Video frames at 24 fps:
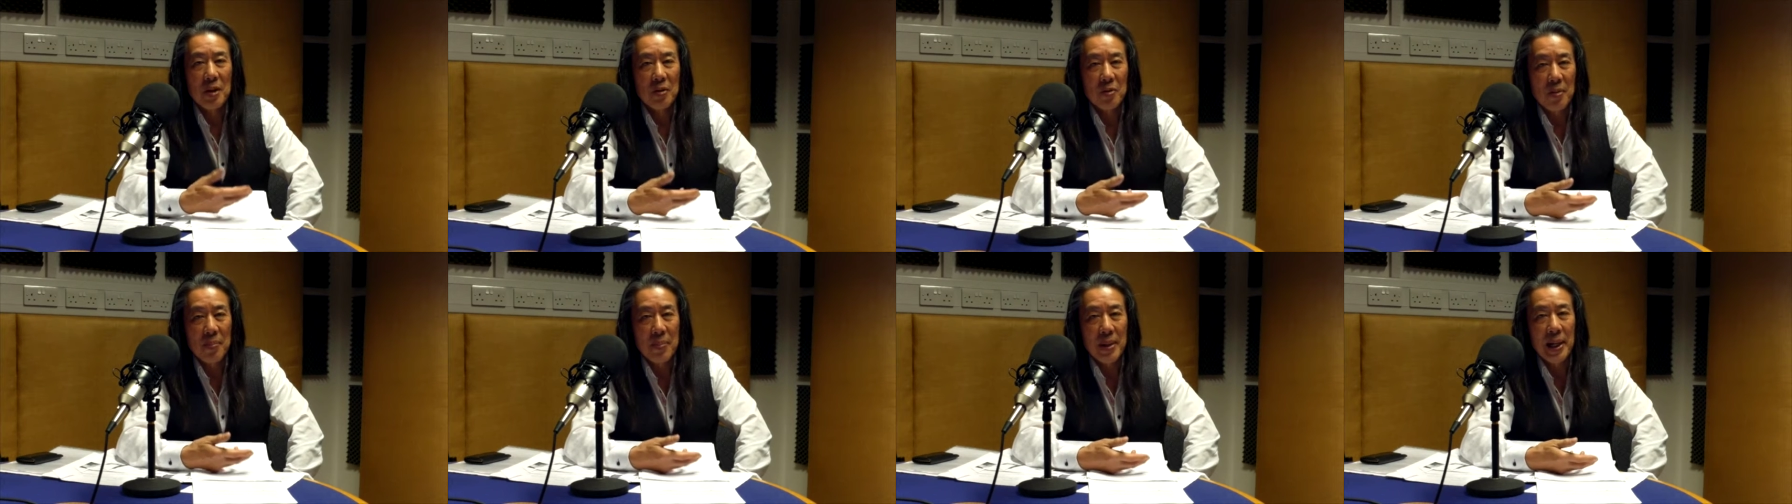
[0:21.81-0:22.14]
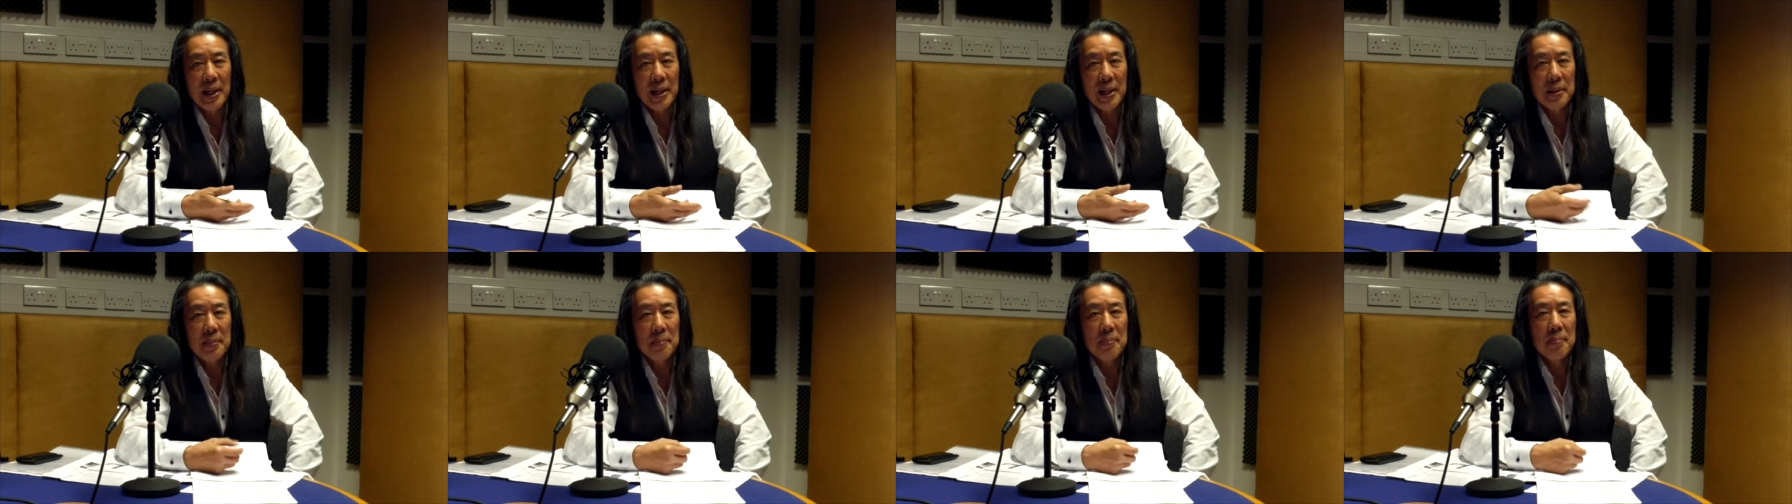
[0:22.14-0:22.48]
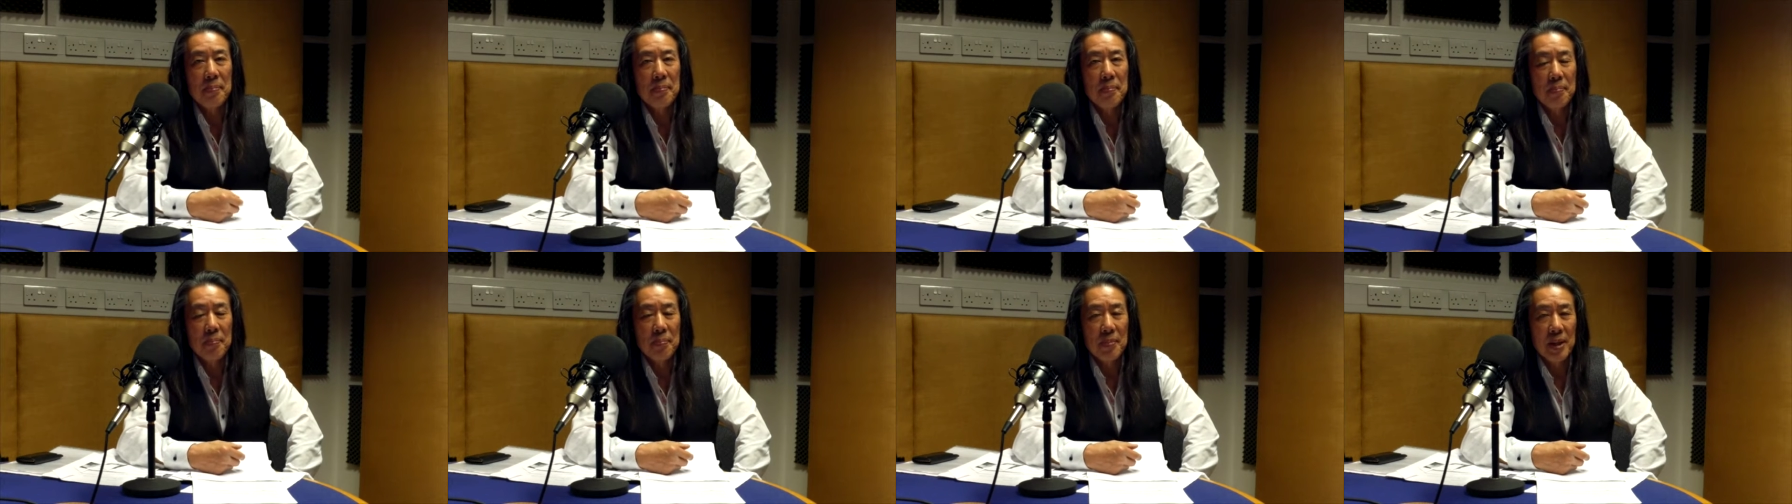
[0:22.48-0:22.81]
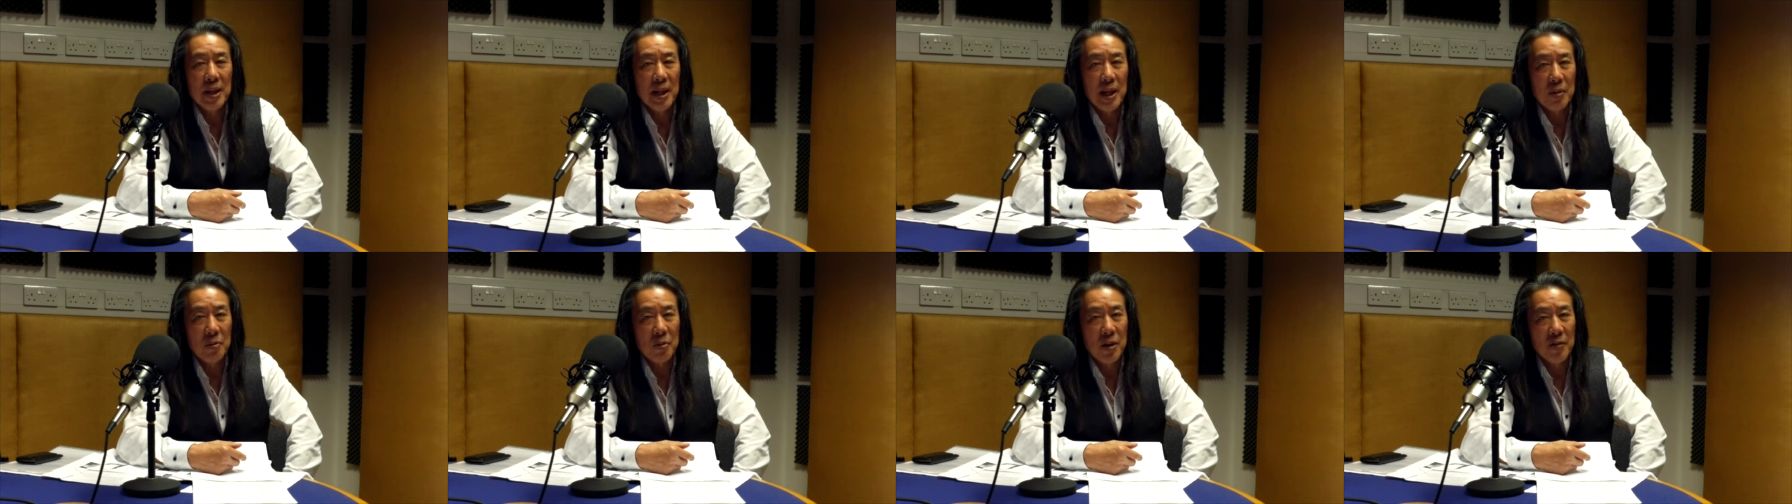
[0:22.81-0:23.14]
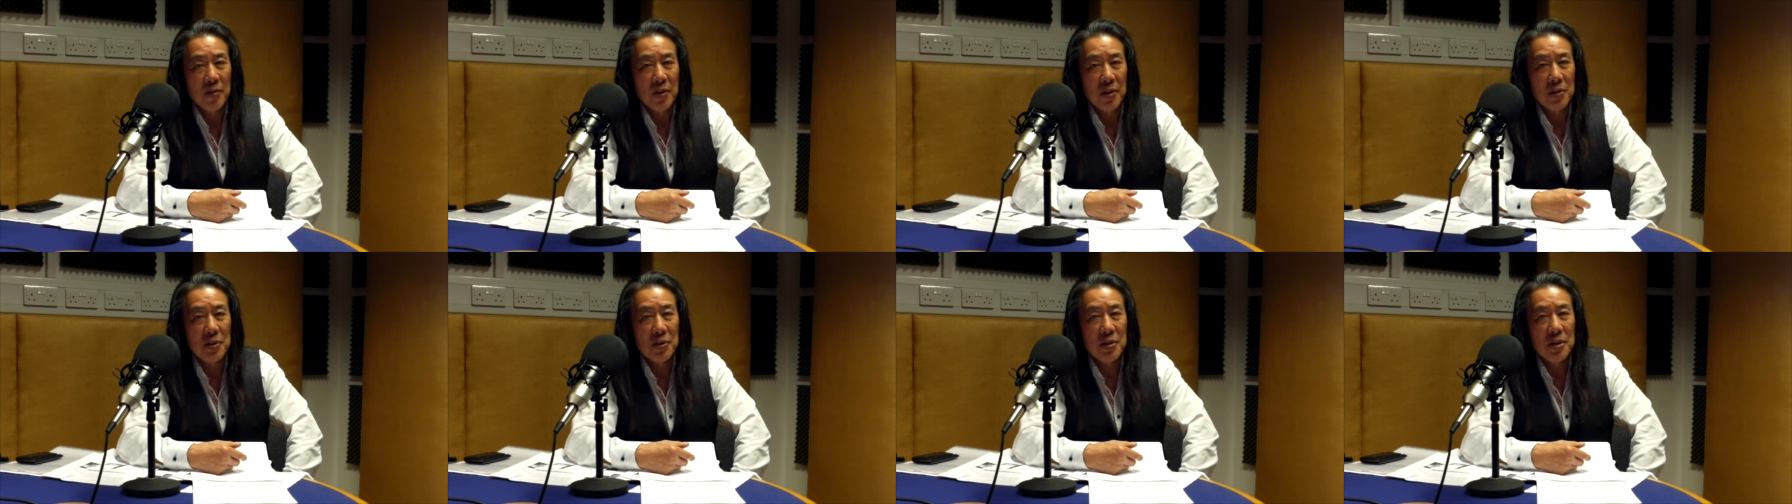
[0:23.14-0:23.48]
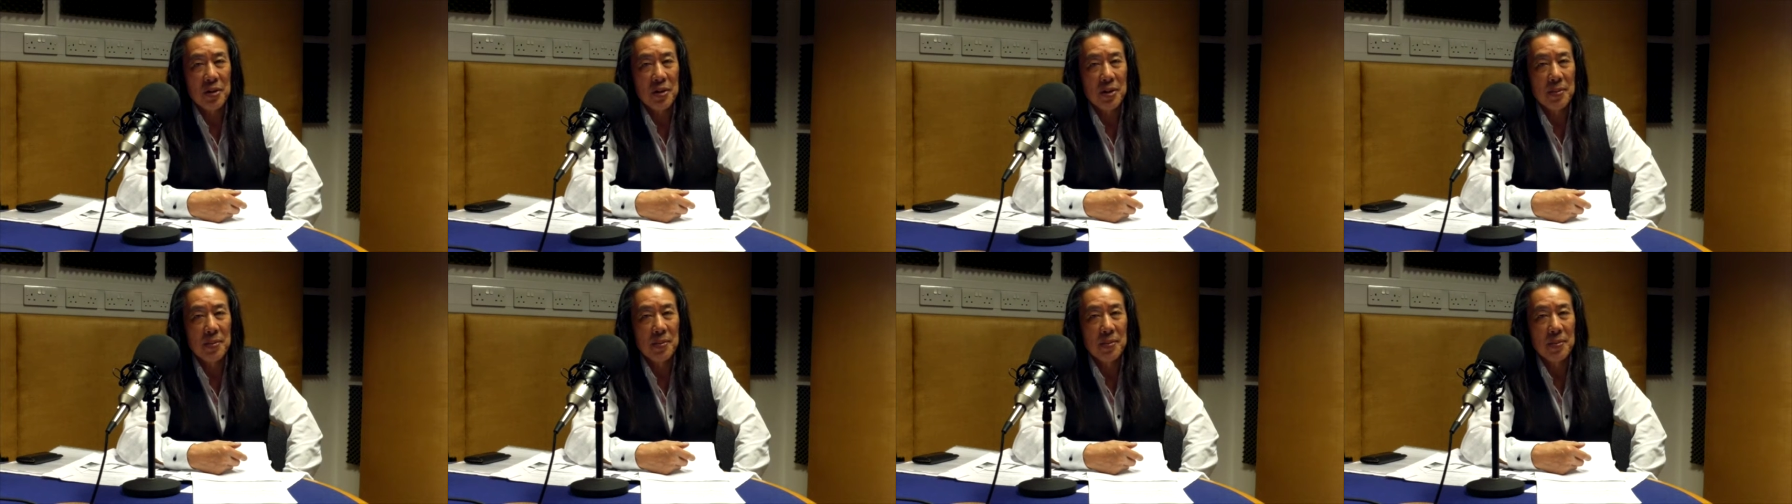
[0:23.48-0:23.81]
rebellion, and
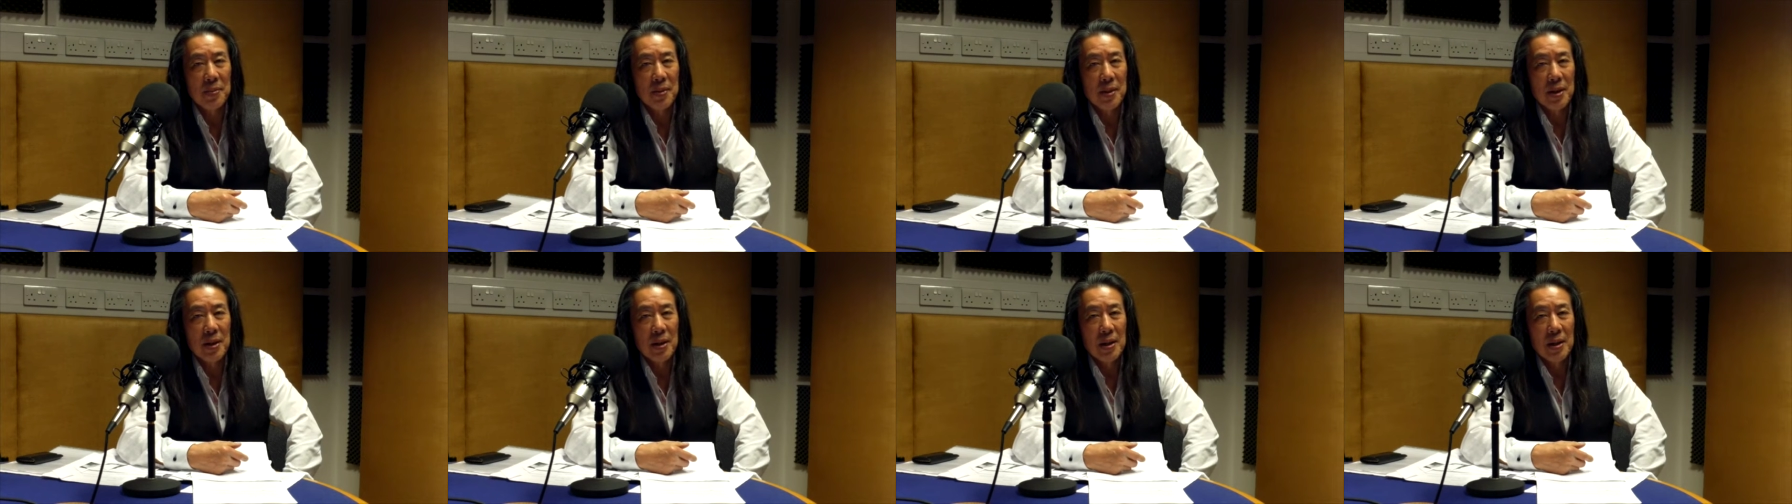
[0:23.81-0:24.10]
revolution.